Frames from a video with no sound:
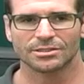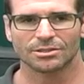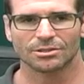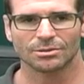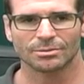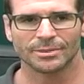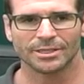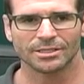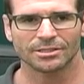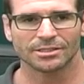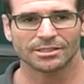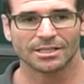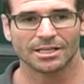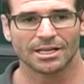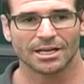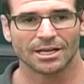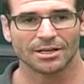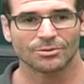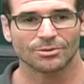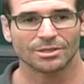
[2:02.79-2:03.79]
All-American at
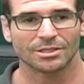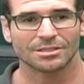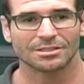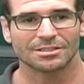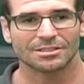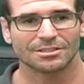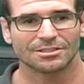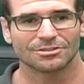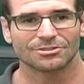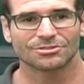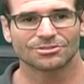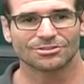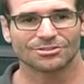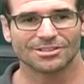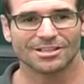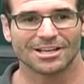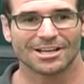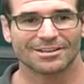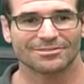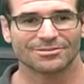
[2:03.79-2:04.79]
Iowa. So to
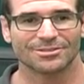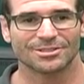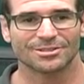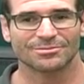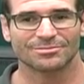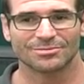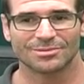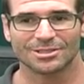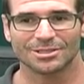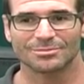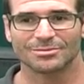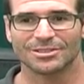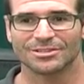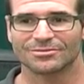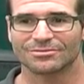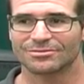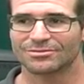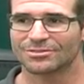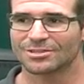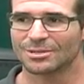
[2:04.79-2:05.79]
have him
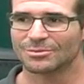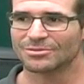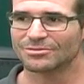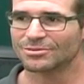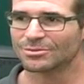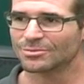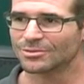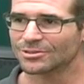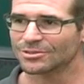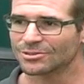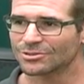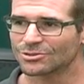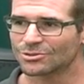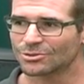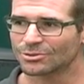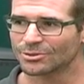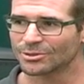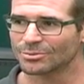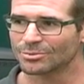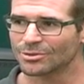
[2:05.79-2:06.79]
coming from one of the
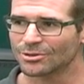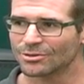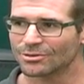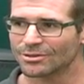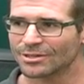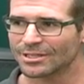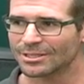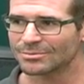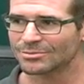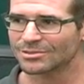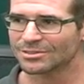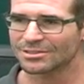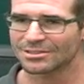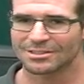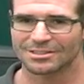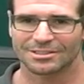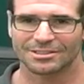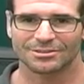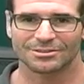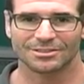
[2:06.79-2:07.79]
storied programs
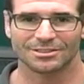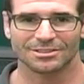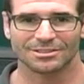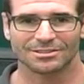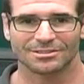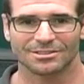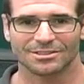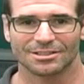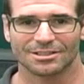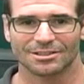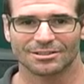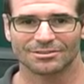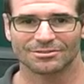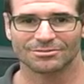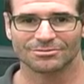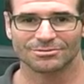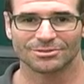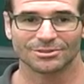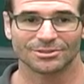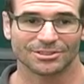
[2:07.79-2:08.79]
is
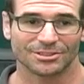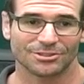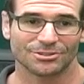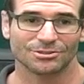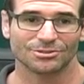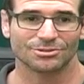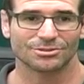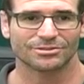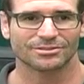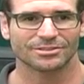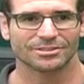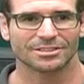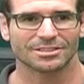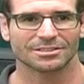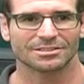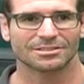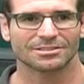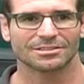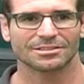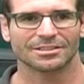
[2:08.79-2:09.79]
really huge for
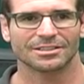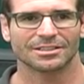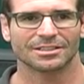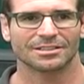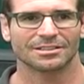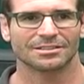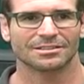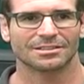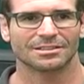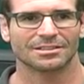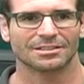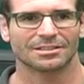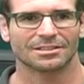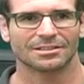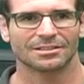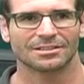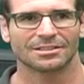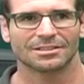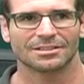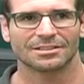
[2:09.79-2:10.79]
us. And
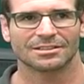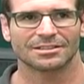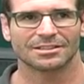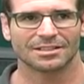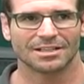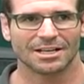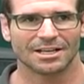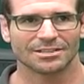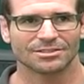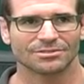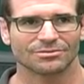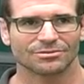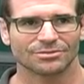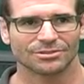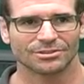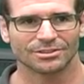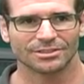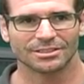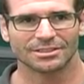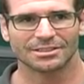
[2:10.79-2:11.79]
the guys have
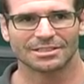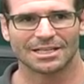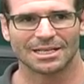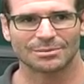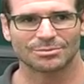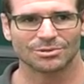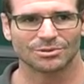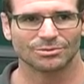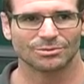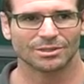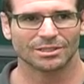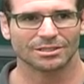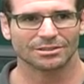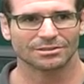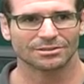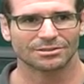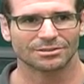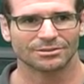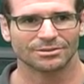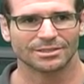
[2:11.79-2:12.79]
really adapted well
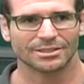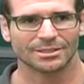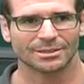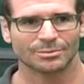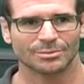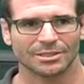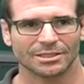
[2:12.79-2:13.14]
to him.